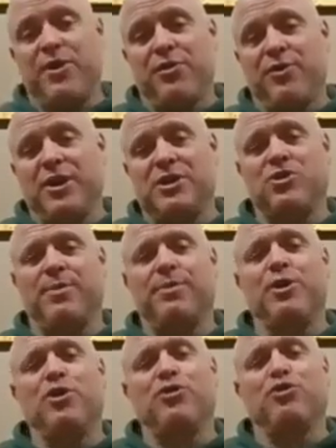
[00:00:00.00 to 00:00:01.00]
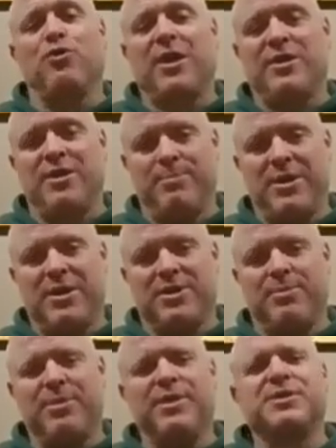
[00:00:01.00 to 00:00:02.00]
of Varna and Ashram, they're not directly
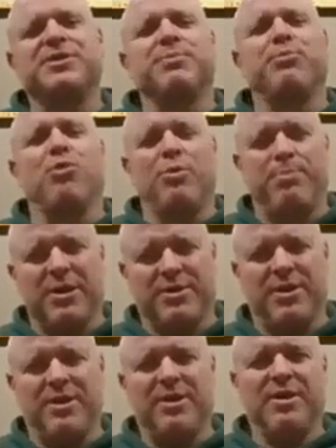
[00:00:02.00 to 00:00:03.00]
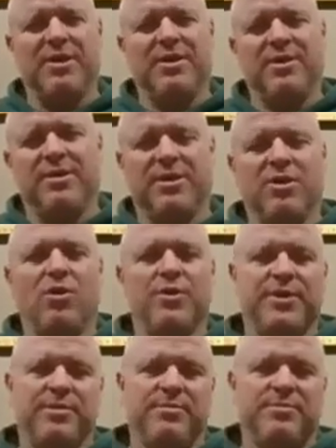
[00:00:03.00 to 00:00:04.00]
bhakti, but they support bhakti. They're
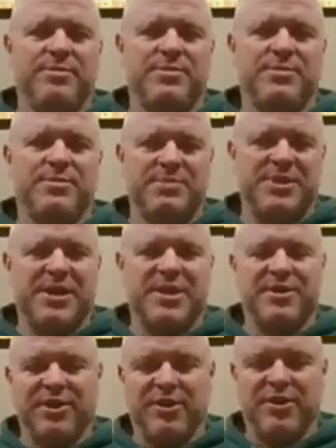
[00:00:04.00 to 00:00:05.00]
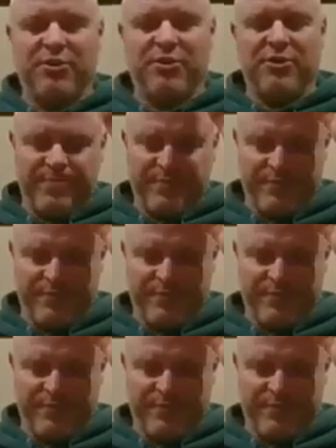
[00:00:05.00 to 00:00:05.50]
gona, secondary.